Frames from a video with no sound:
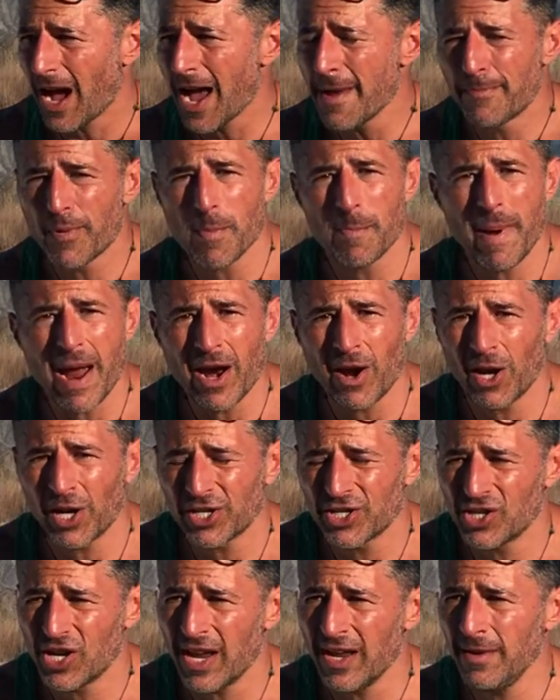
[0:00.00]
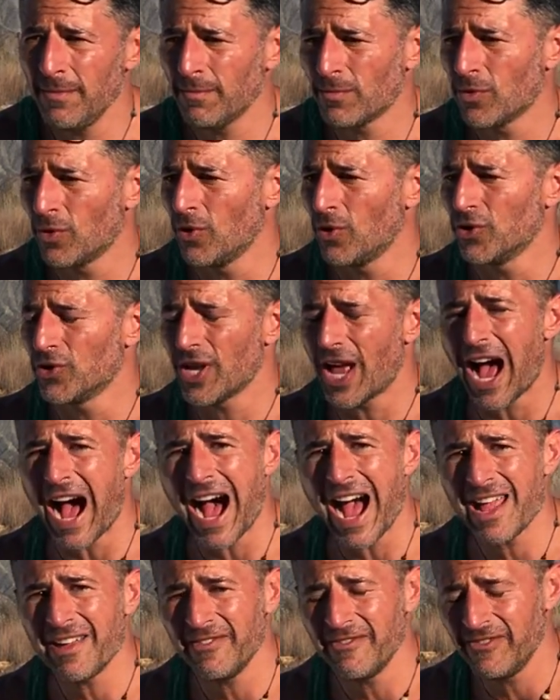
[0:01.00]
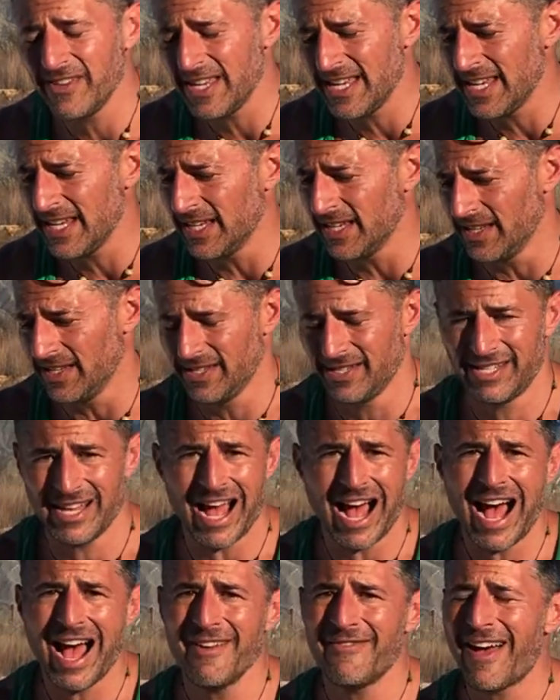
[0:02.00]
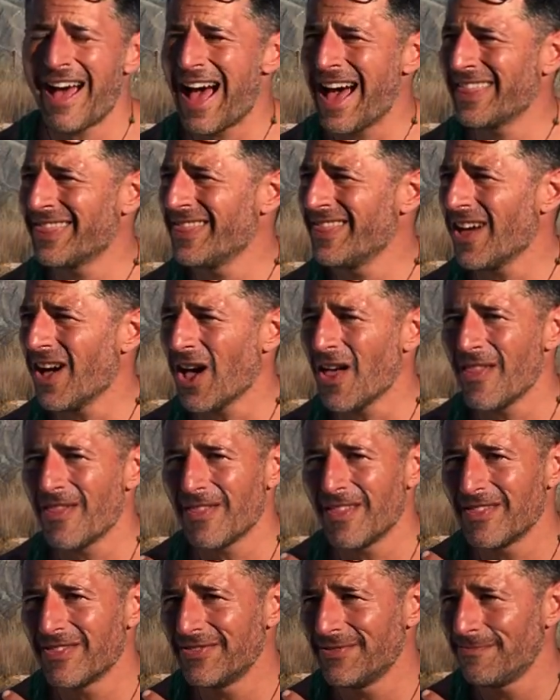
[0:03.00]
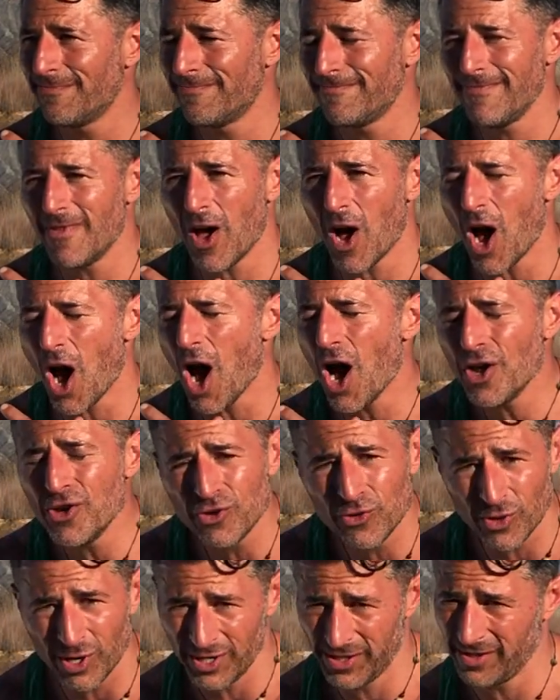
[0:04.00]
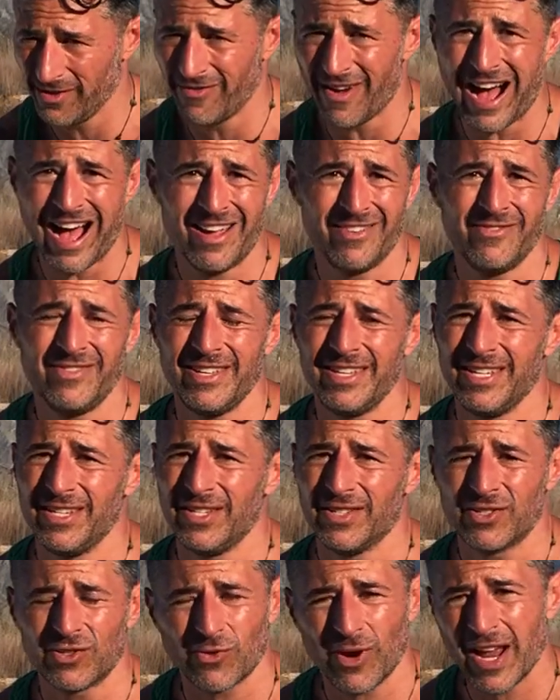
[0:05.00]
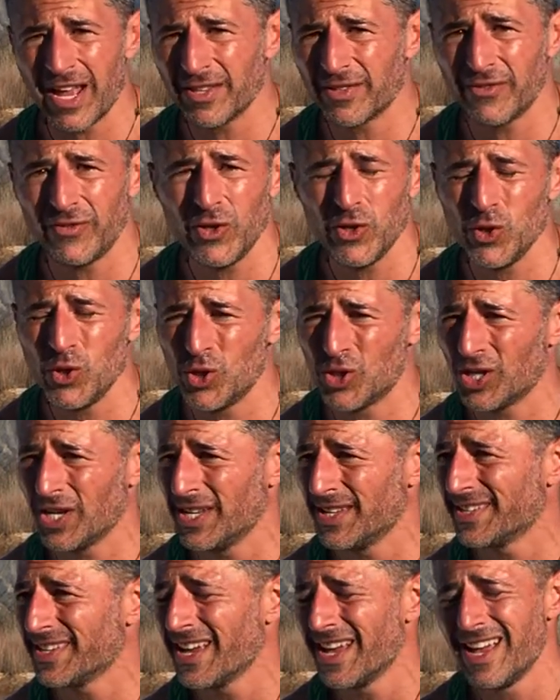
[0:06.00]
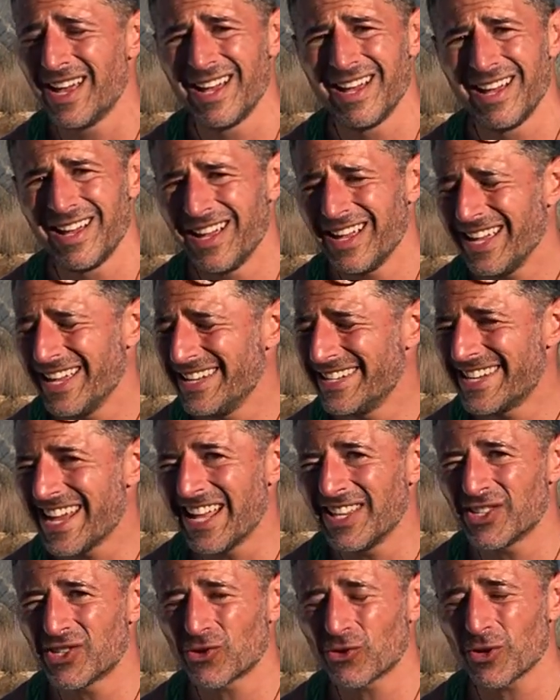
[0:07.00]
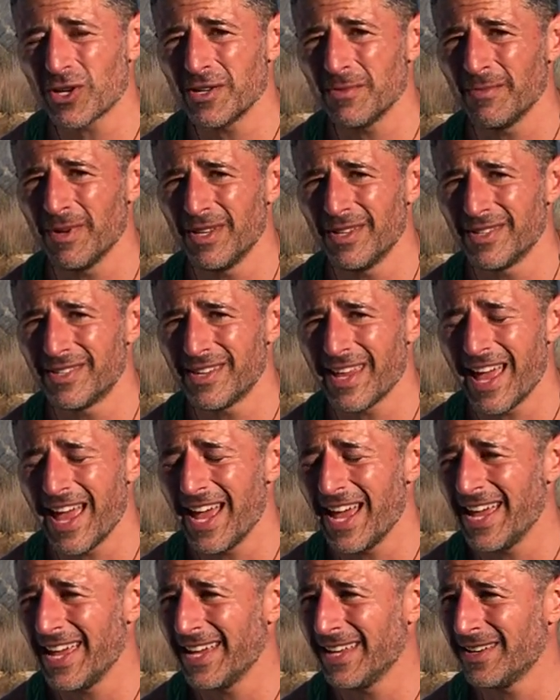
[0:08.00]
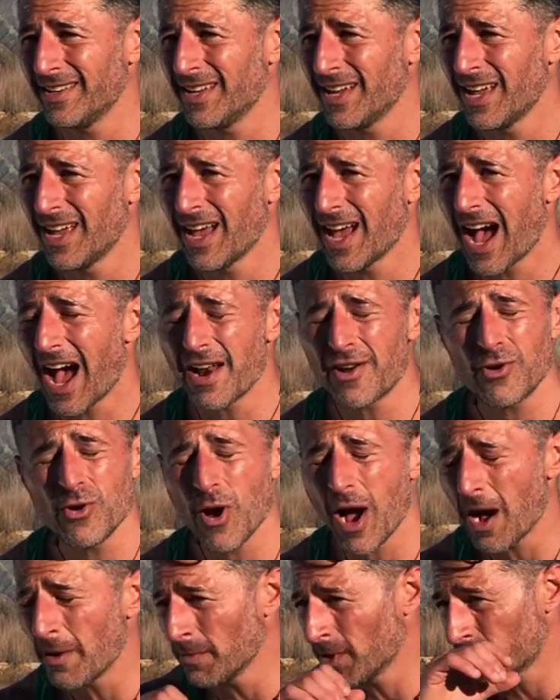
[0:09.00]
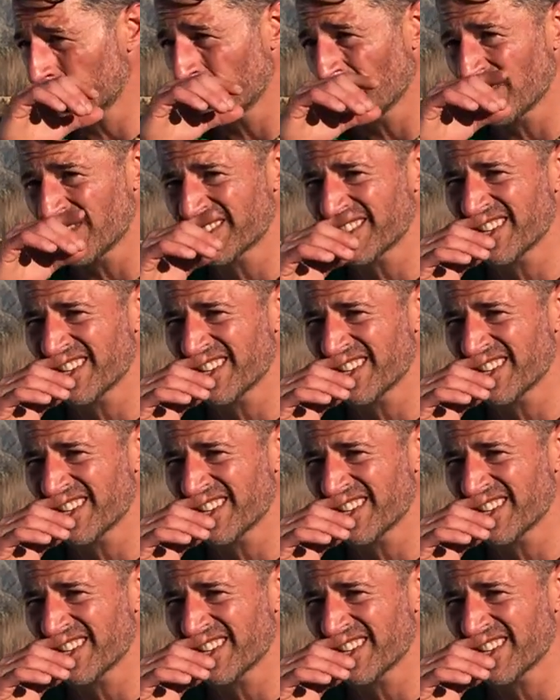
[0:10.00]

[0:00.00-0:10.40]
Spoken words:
hyperbaric chambers, IVs. I've had hundreds of IVs, transfusions, intense treatments, and I don't know how much more